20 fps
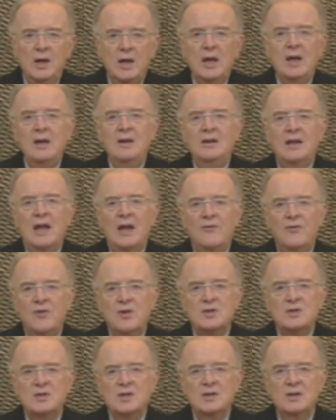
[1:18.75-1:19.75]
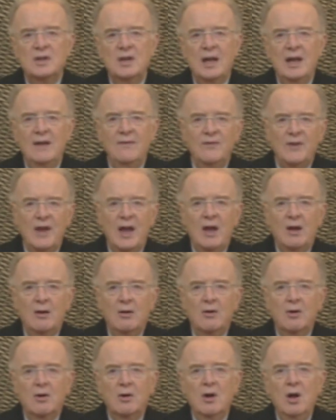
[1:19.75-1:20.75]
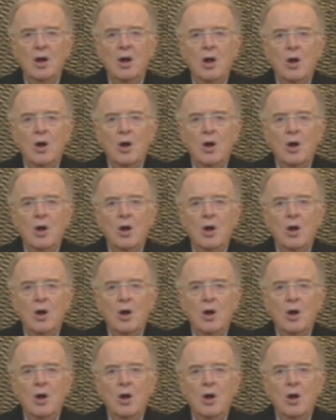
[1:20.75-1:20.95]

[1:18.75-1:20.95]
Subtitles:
in diversity and dialogue,